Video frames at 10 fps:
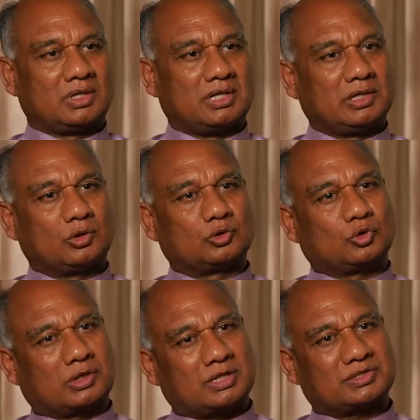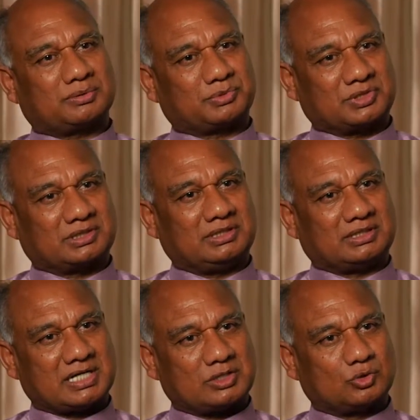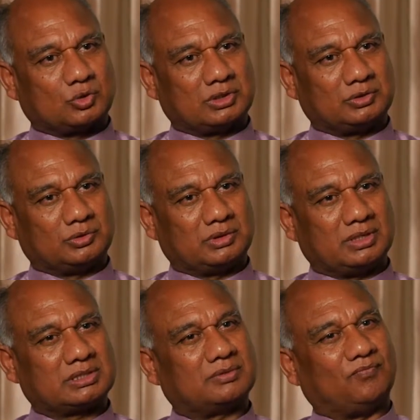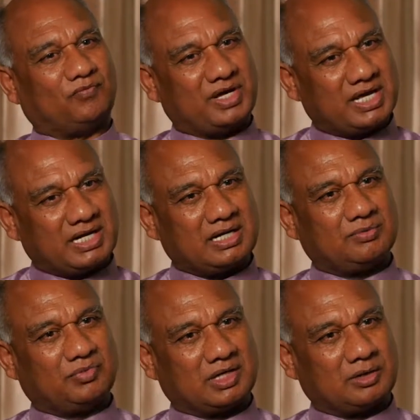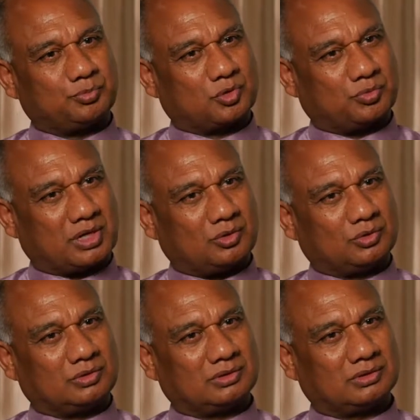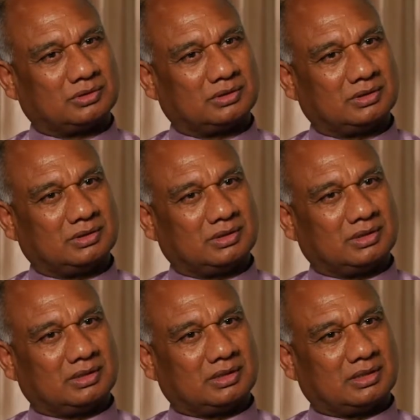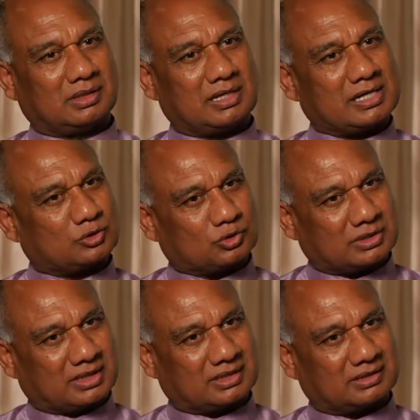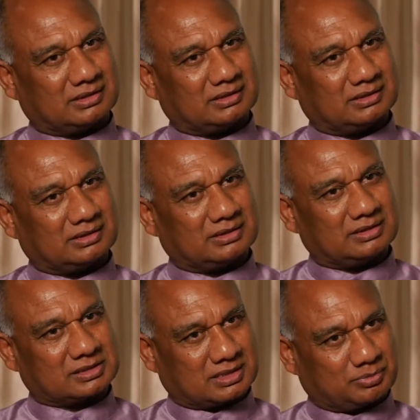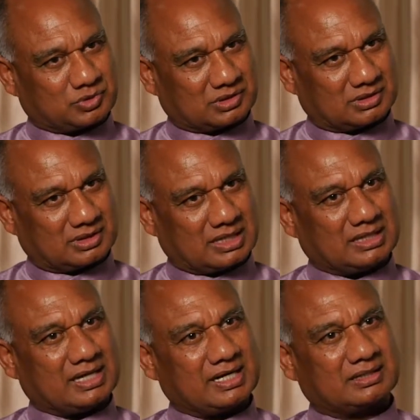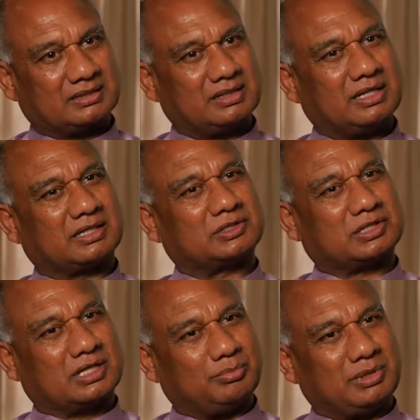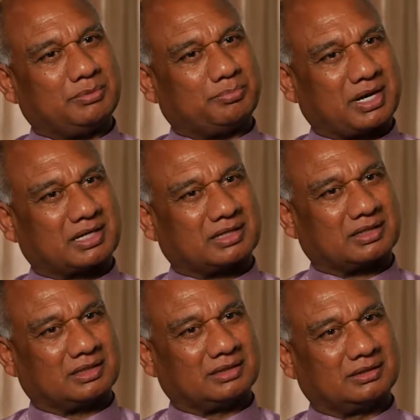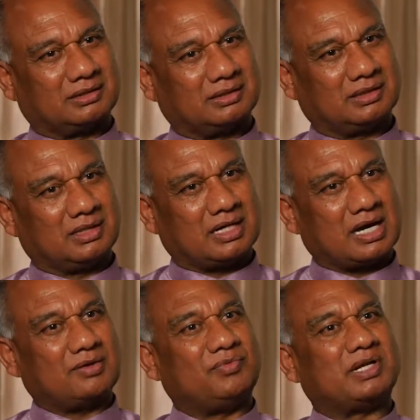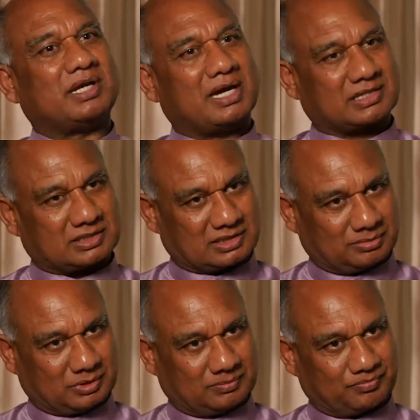You know, Durga Saptashati, as I told you, it's a very, very profound, esoteric scripture and yet extremely practical and very accessible.